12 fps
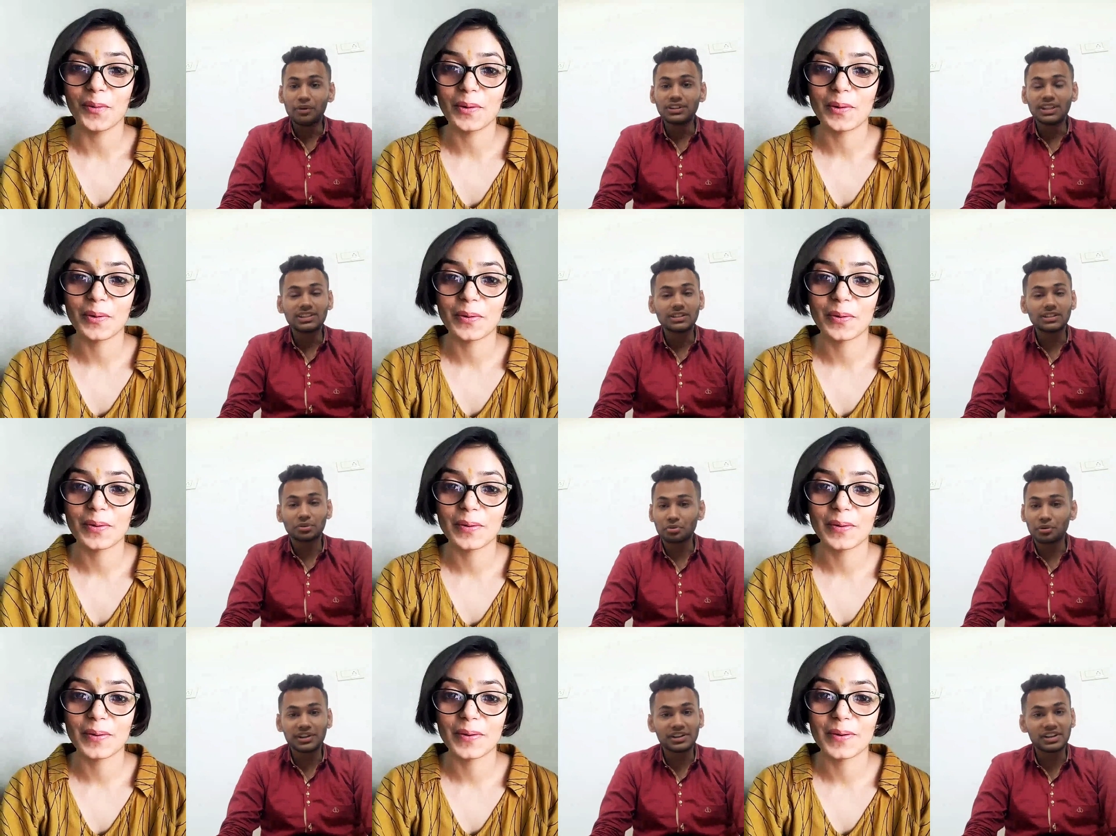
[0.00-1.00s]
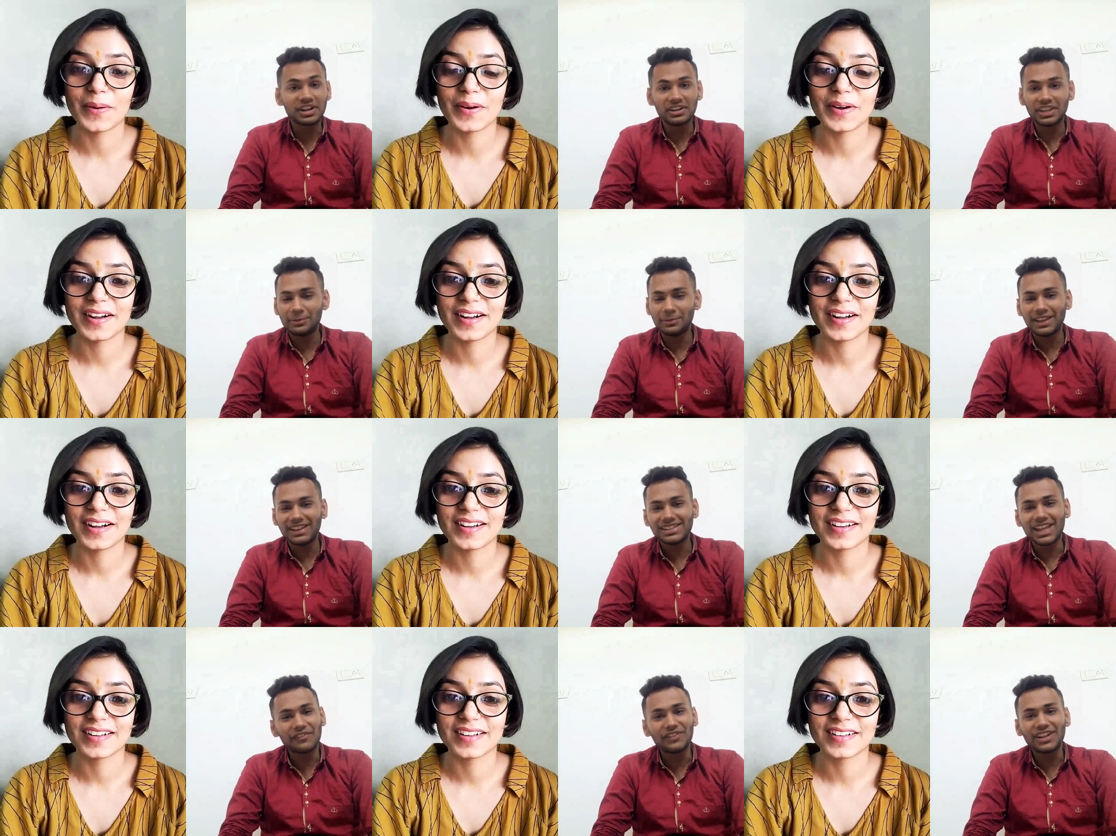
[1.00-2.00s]
Speaker 1: more than 200
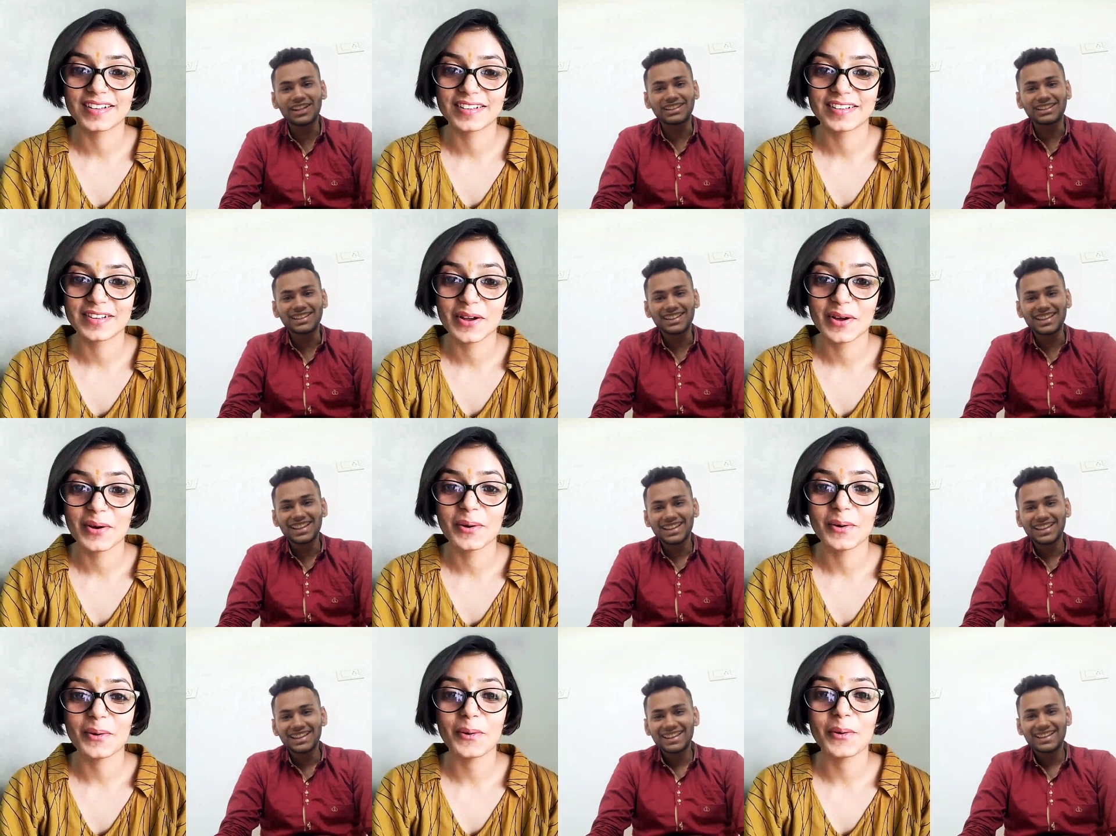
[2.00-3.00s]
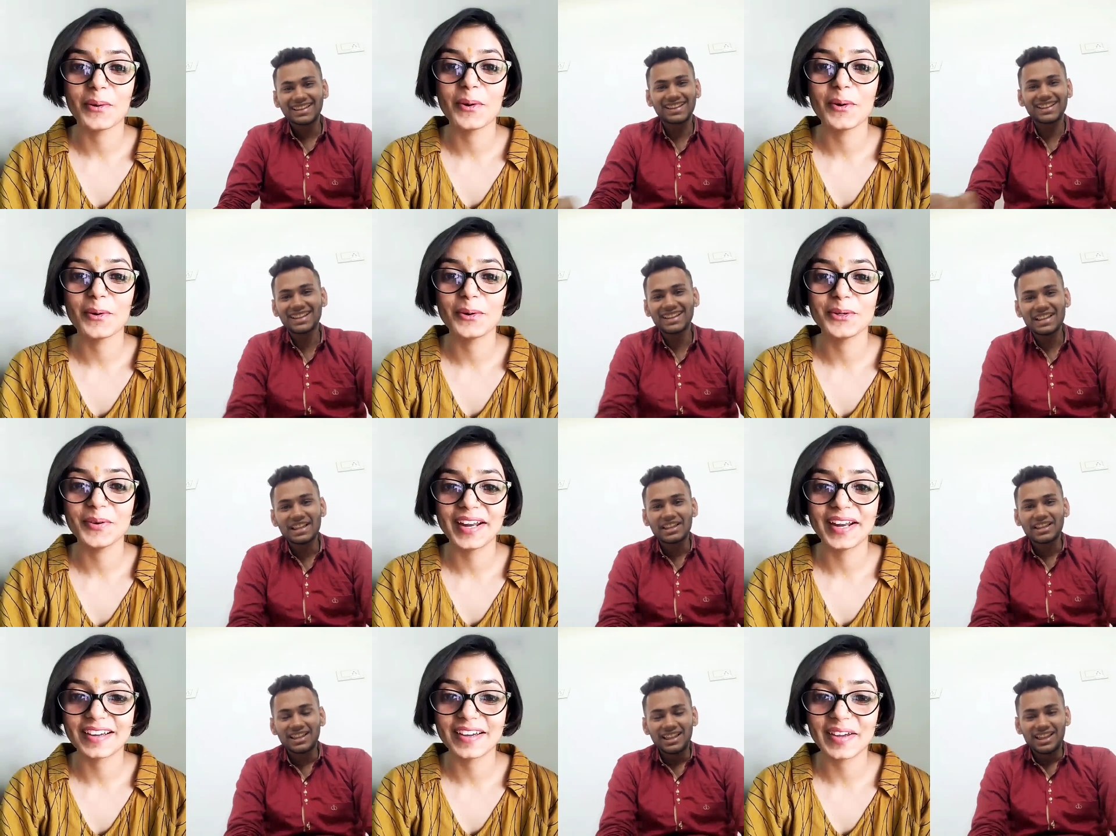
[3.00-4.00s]
emails I've done.
Speaker 2: Oh, you
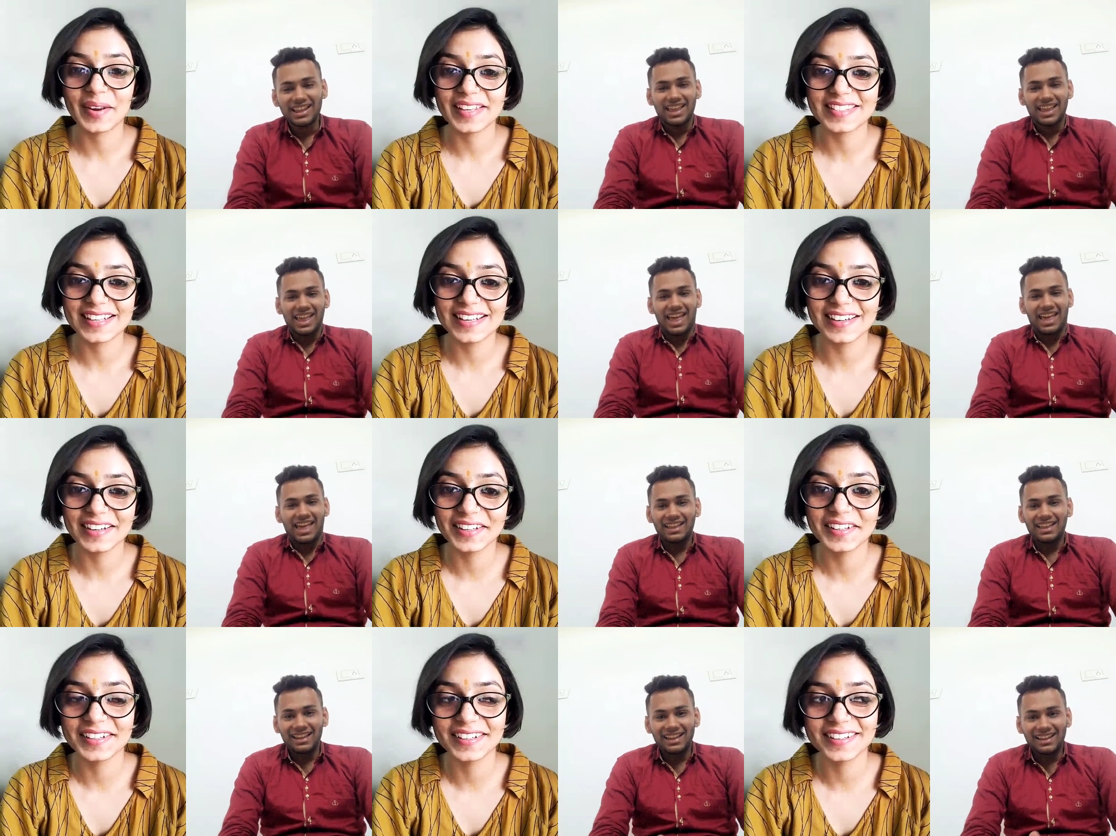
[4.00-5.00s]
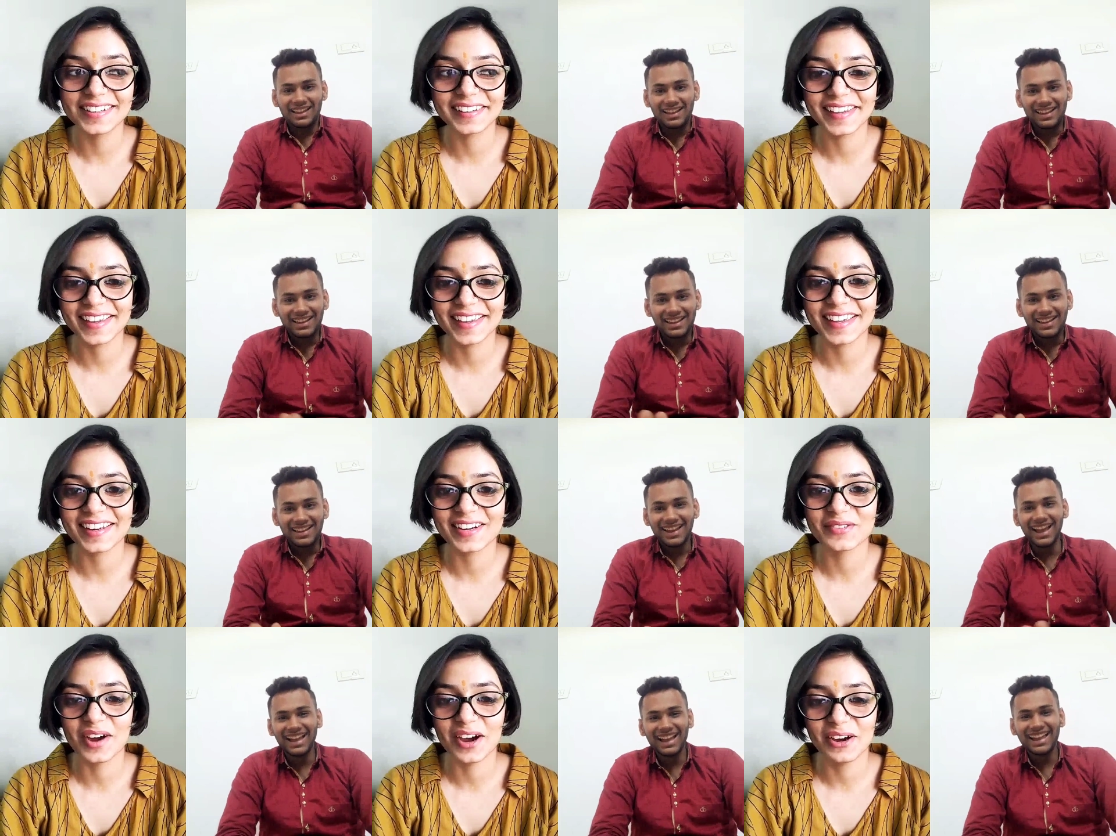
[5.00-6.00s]
are a crazy learner
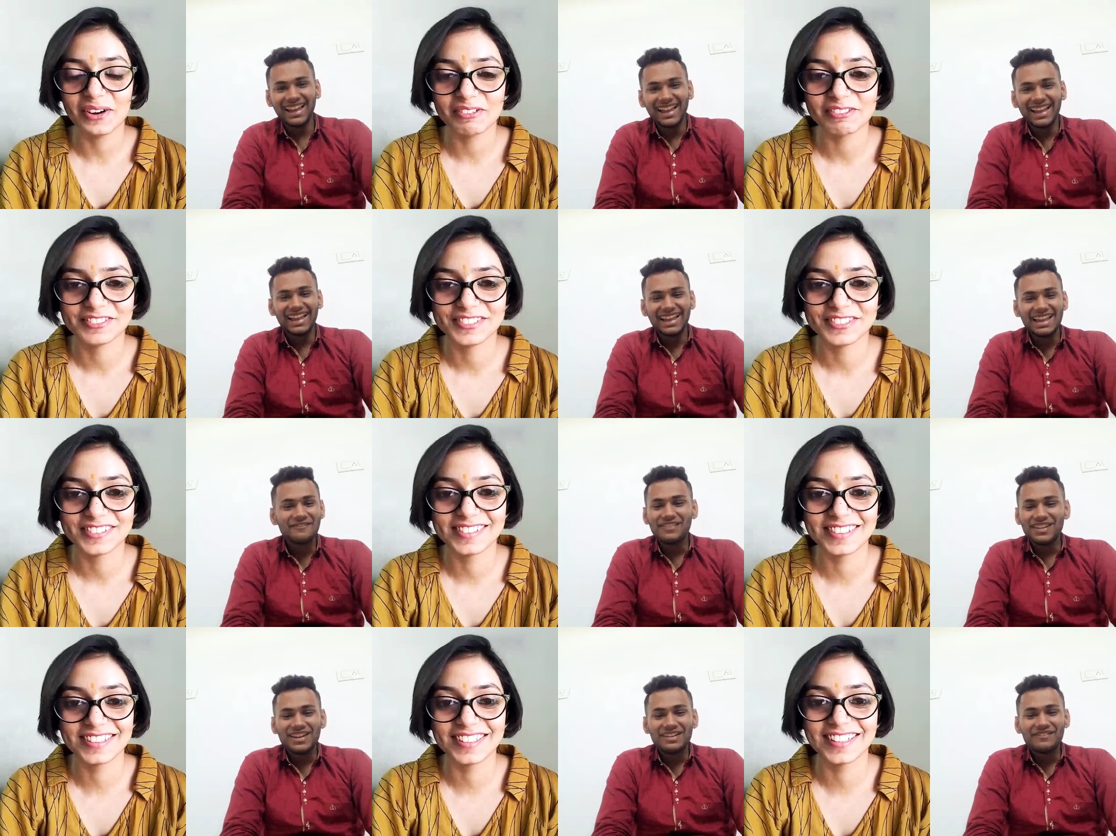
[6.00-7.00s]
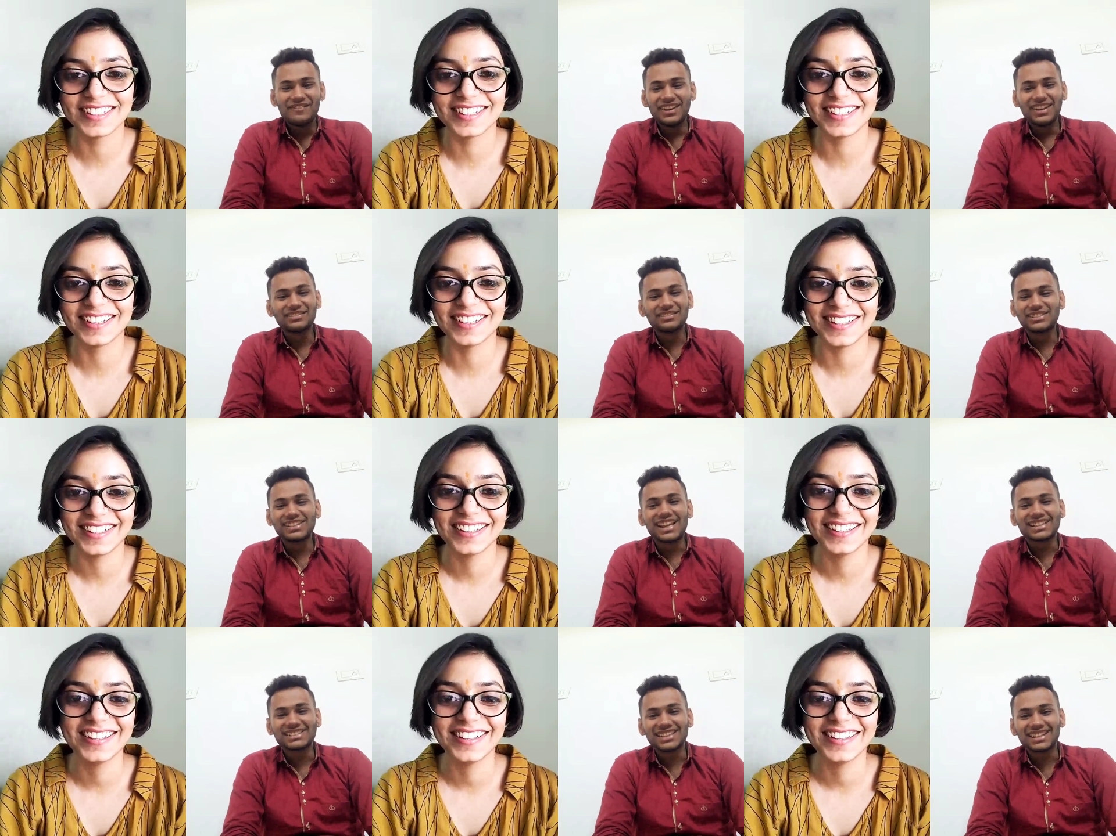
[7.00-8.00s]
again. Wow.
Speaker 1: Very
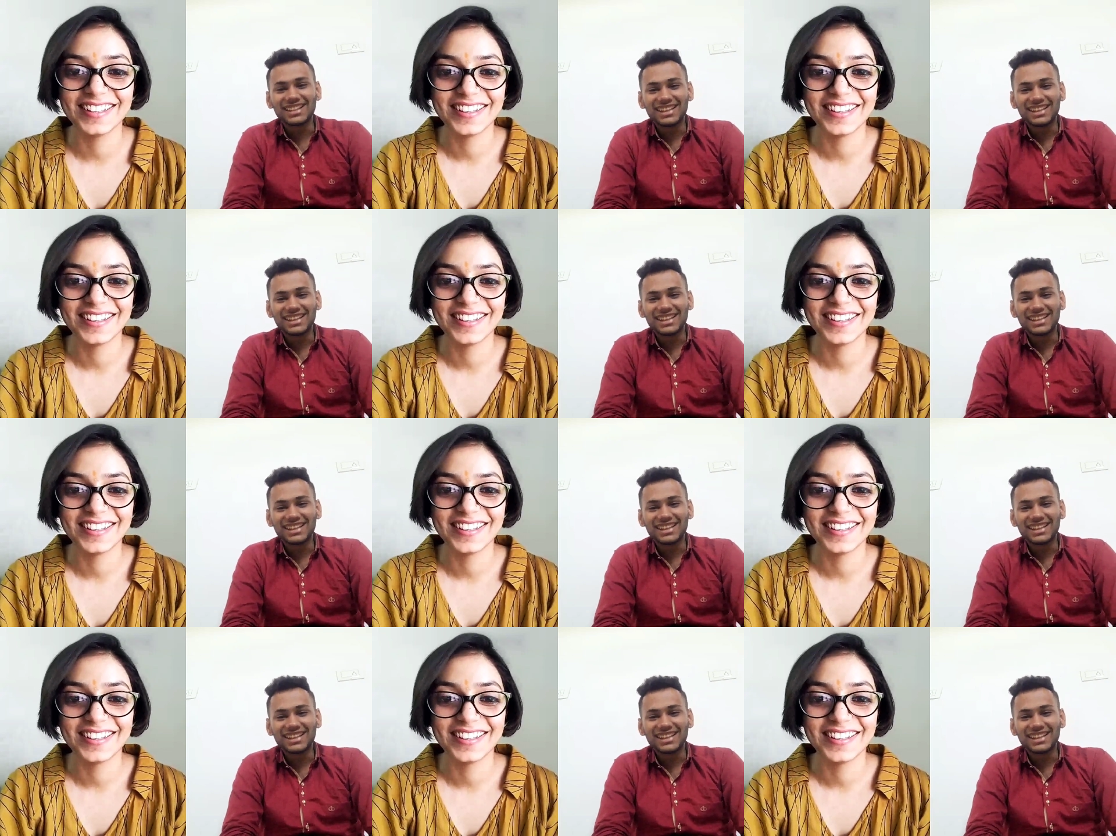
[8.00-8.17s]
enjoyable.